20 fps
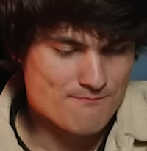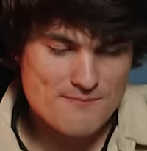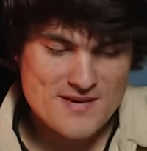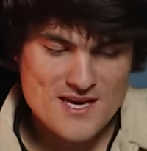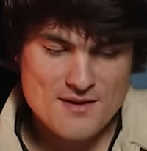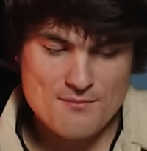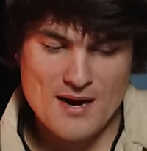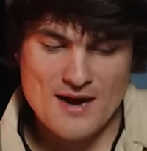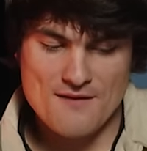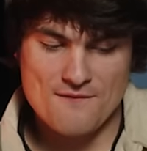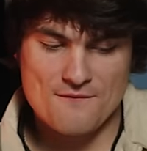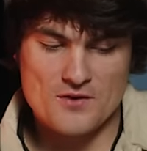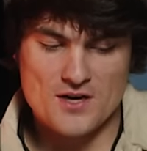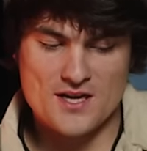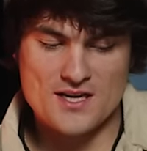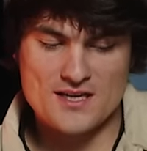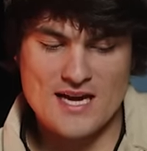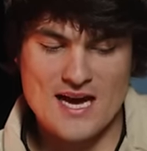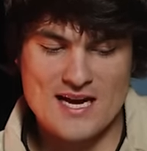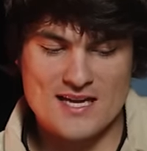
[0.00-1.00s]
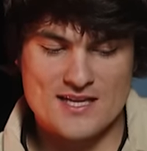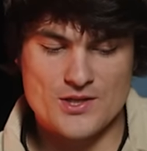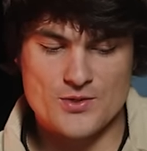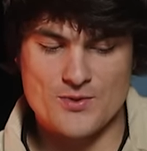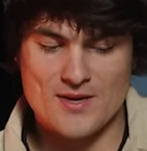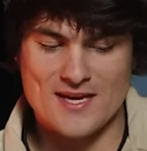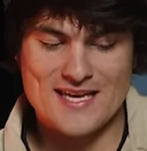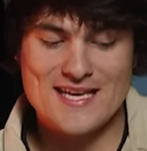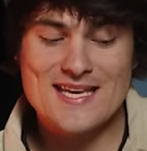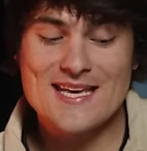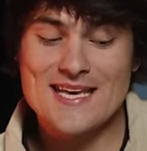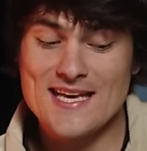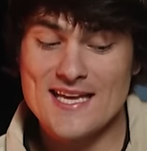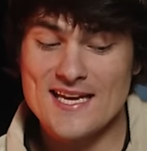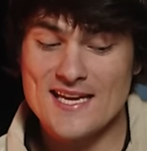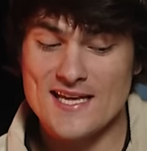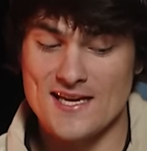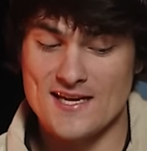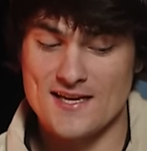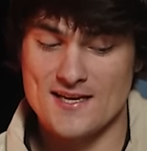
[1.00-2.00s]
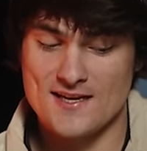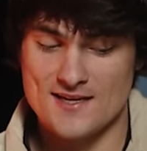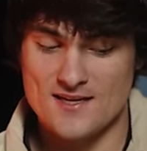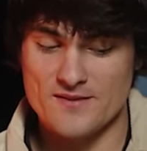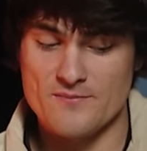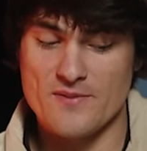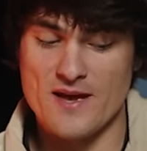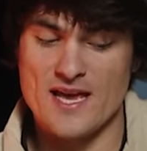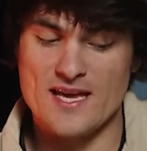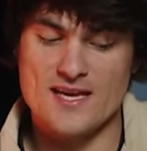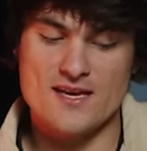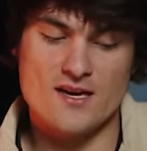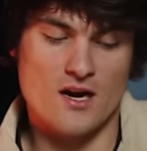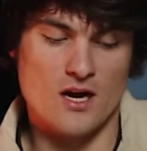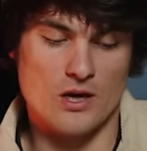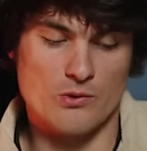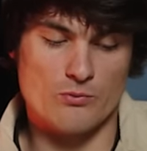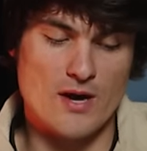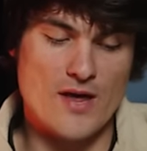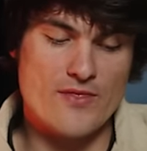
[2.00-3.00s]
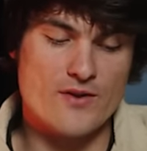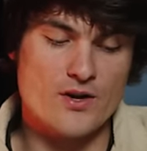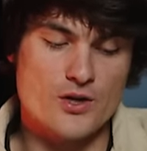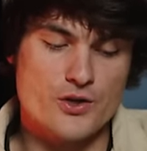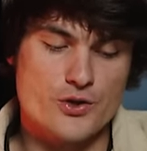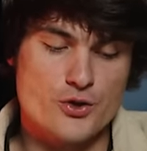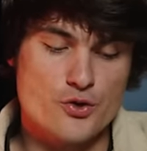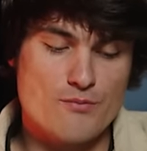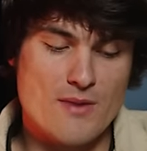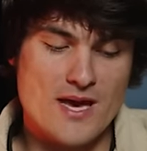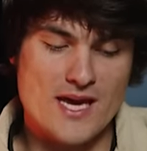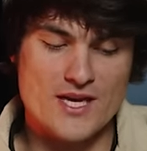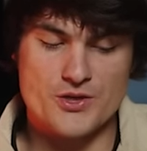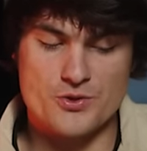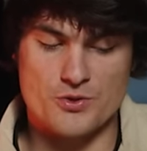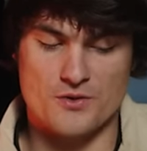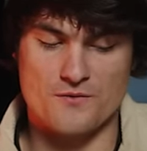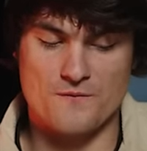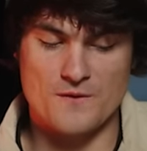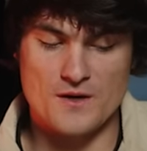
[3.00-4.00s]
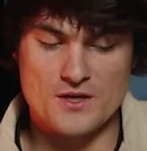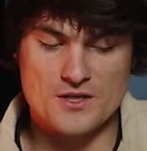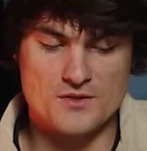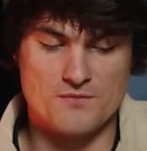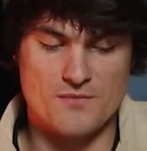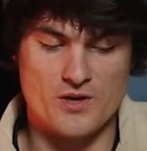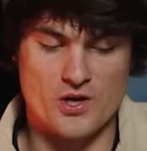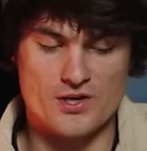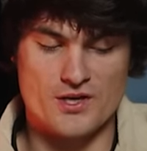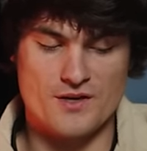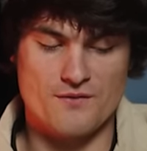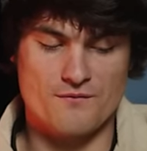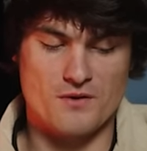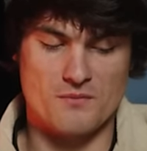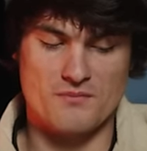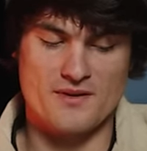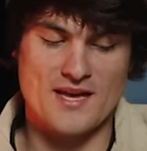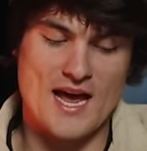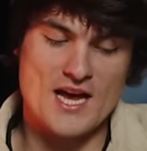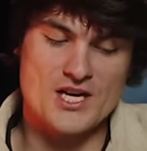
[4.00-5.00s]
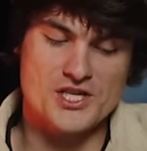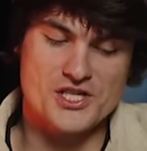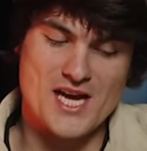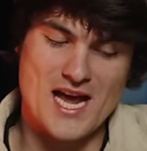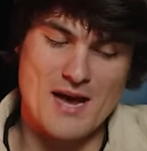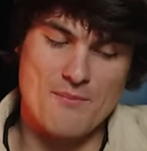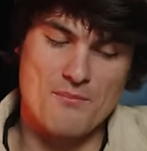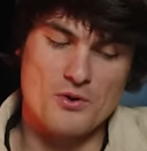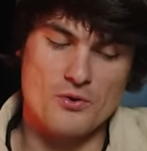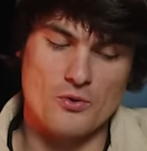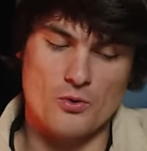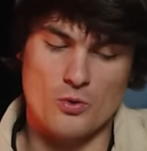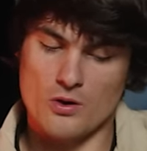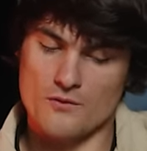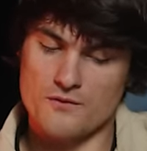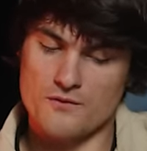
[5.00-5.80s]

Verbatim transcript: Me and my friend got into a heated debate on whether you made your first million from Kash Capital or